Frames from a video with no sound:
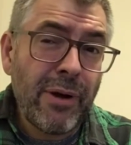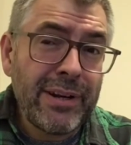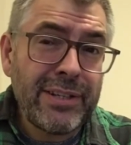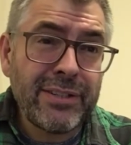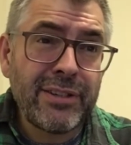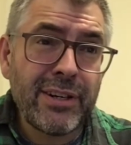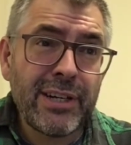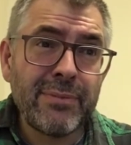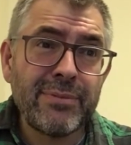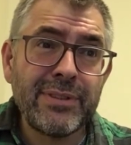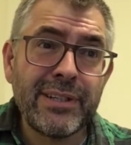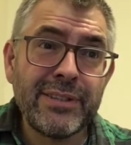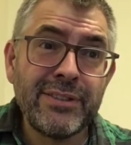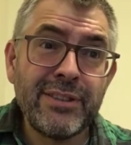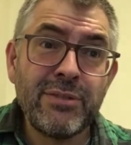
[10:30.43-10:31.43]

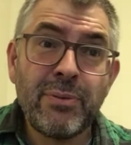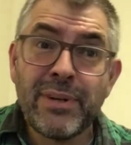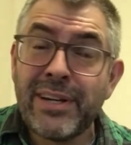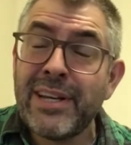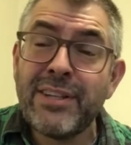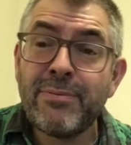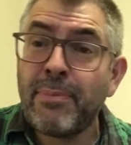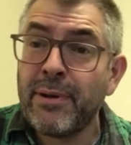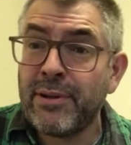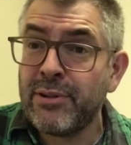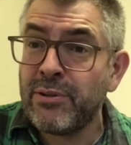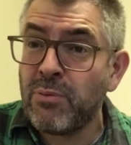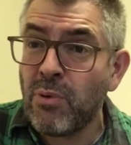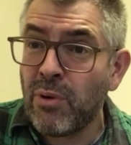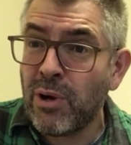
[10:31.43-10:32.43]
circumstances when it is better to
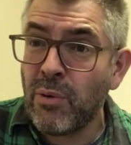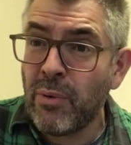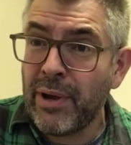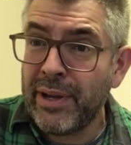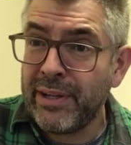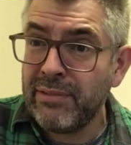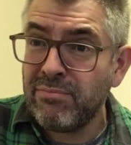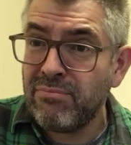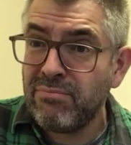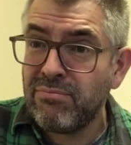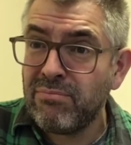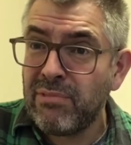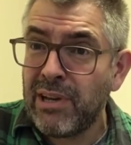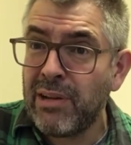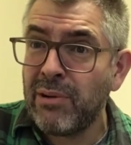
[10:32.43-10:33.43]
walk away?
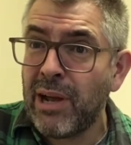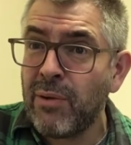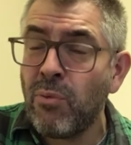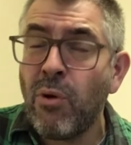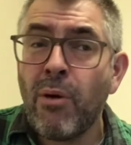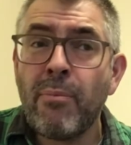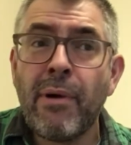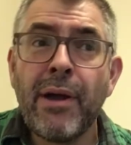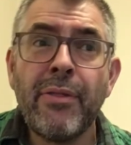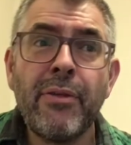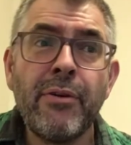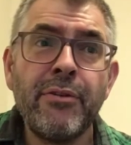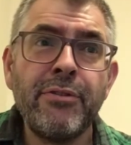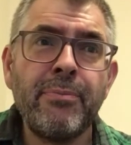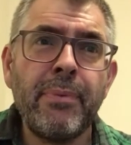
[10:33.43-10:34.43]
And what might
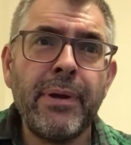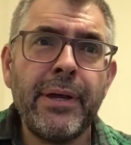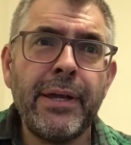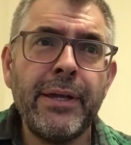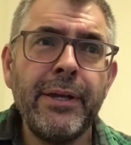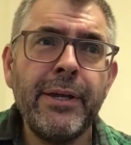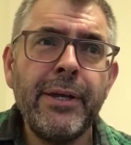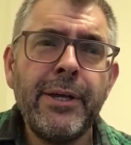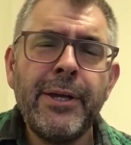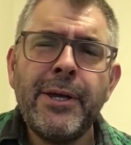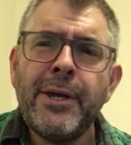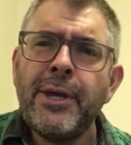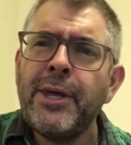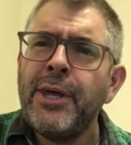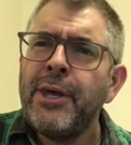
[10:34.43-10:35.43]
those be?
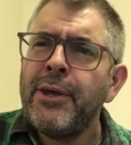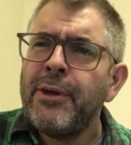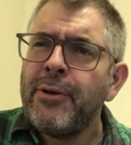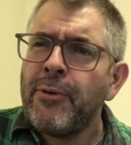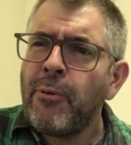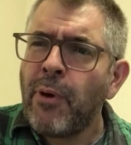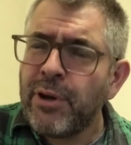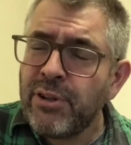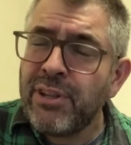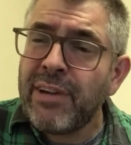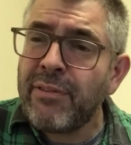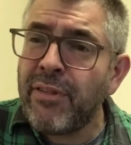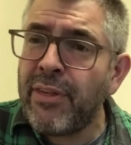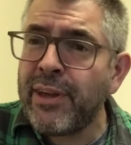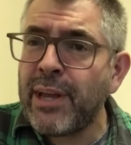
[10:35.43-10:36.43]
Why don't you have
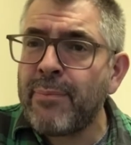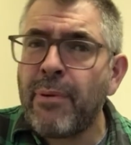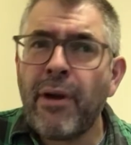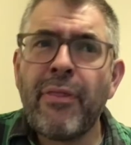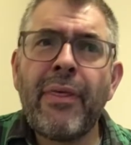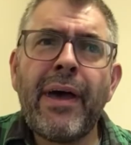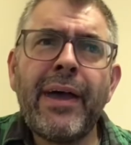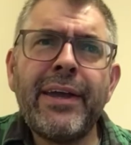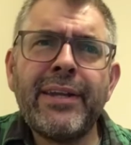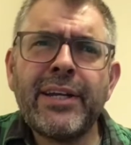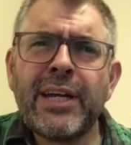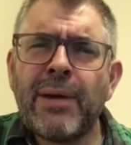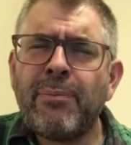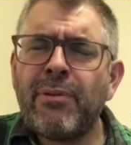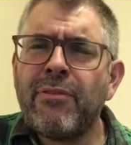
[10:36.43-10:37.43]
a think about that in a
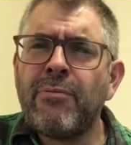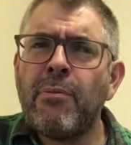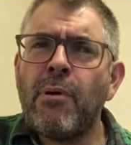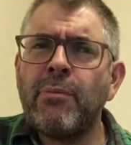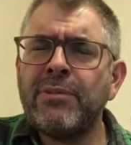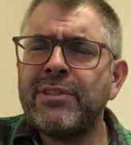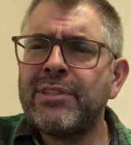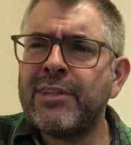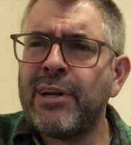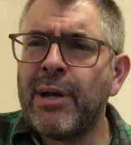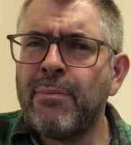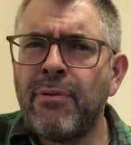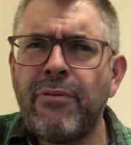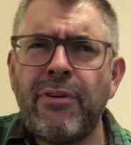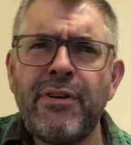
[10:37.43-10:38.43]
couple of moments' time?
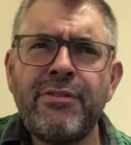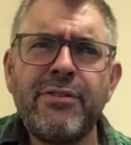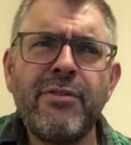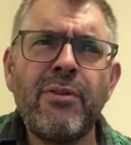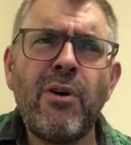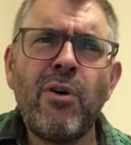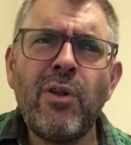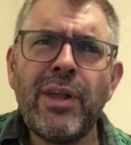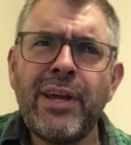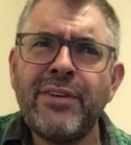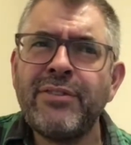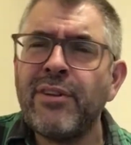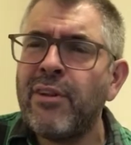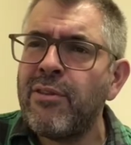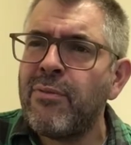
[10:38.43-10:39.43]
But first of all,
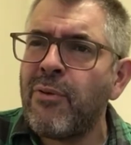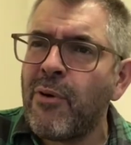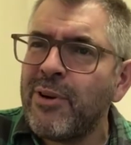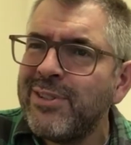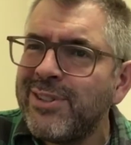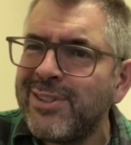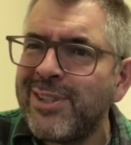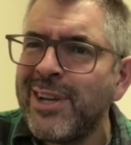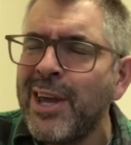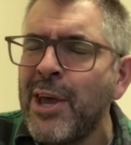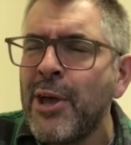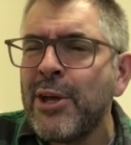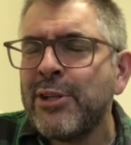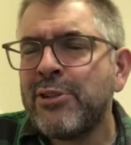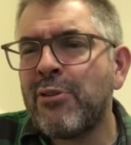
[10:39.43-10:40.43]
here's another voice
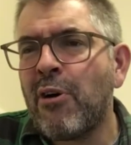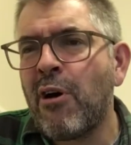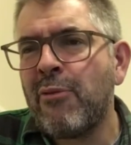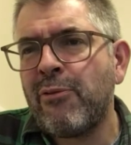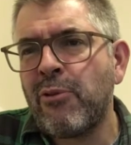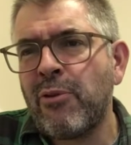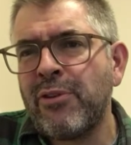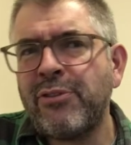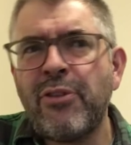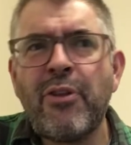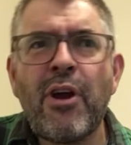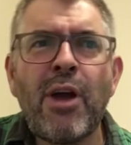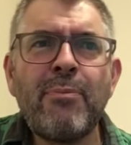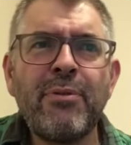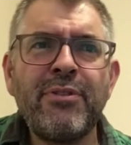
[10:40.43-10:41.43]
to offer us
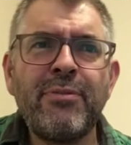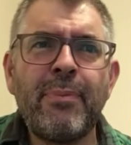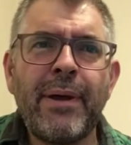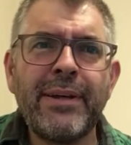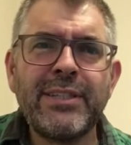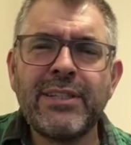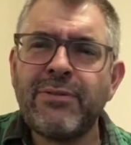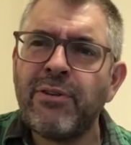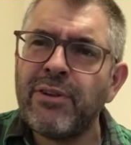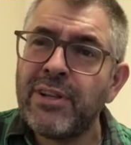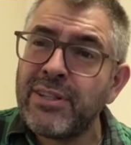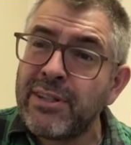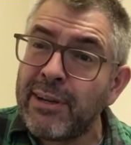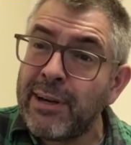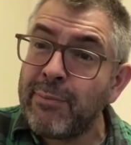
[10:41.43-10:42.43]
their perspective on a
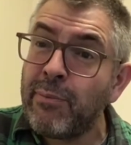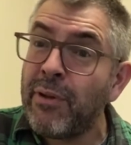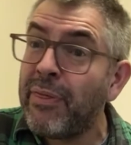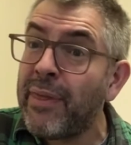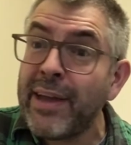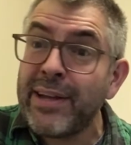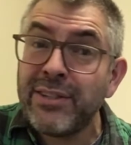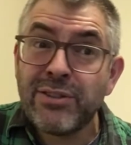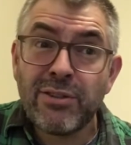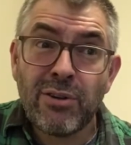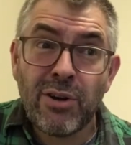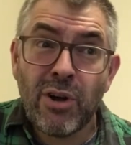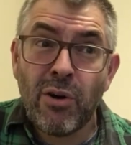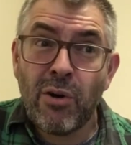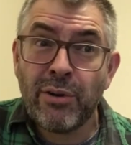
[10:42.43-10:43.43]
time when they saw
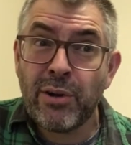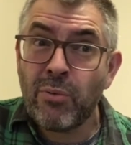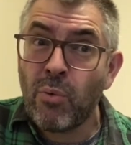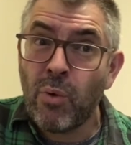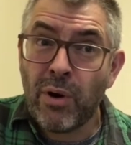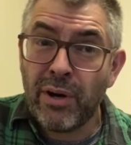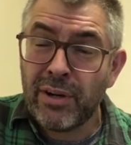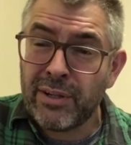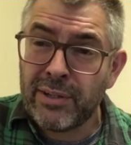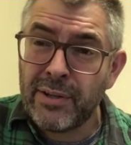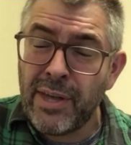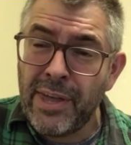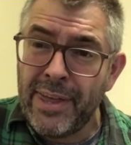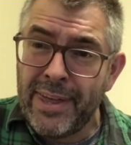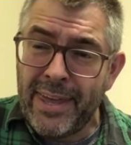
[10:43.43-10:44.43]
God at work
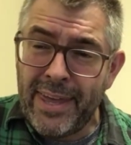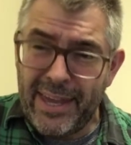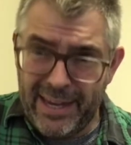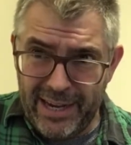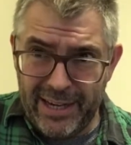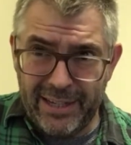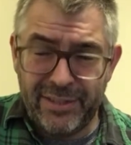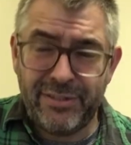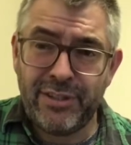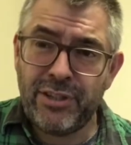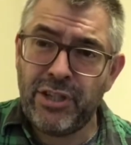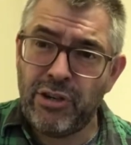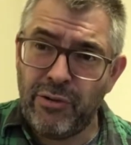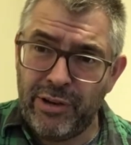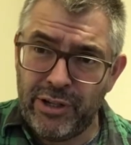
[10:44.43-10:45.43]
in a
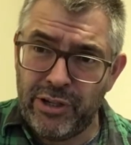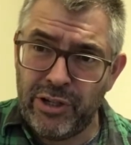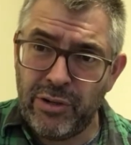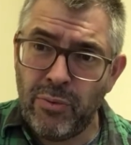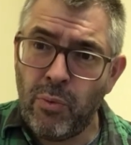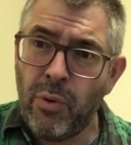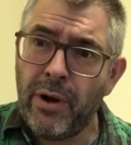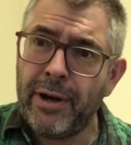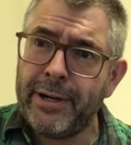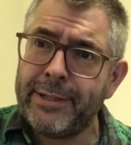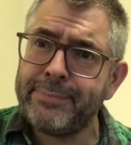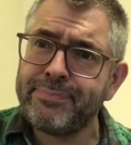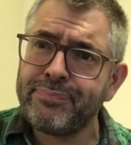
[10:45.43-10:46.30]
situation where